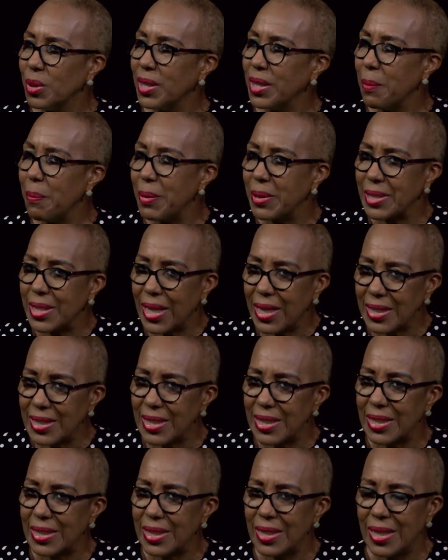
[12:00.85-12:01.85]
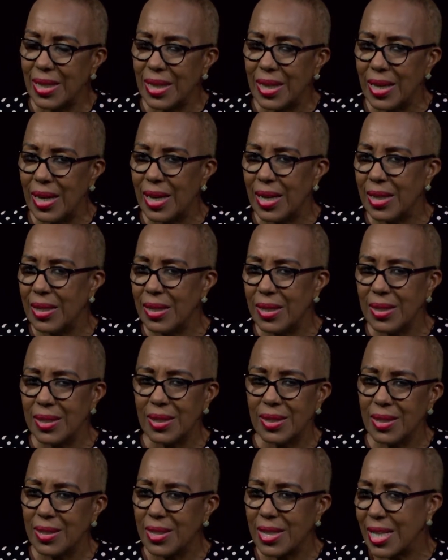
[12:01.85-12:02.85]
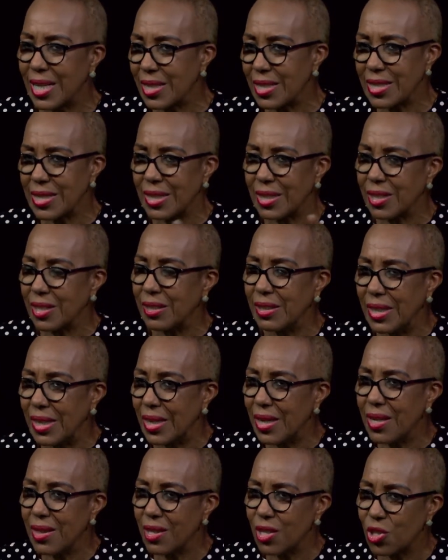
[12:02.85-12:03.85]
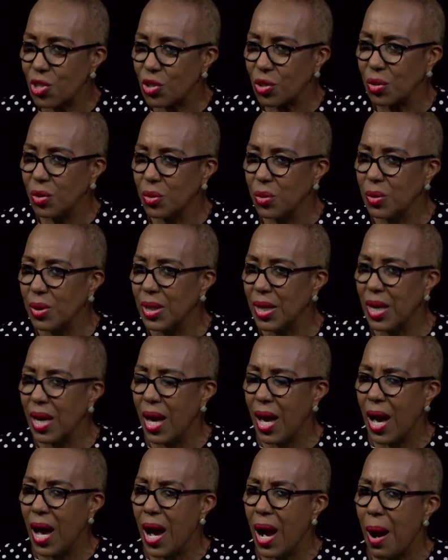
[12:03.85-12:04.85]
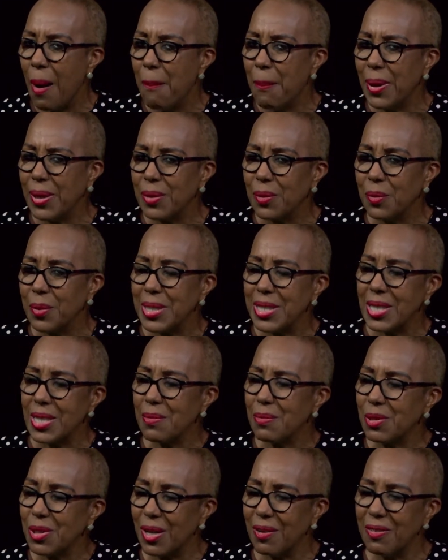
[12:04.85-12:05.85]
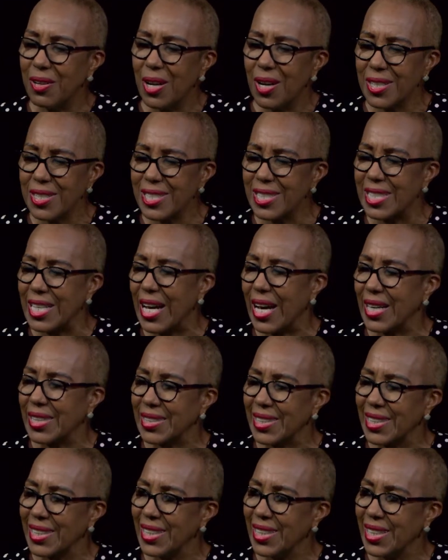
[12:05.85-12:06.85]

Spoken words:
They protected the things that are in the school. But we seem to have lost that,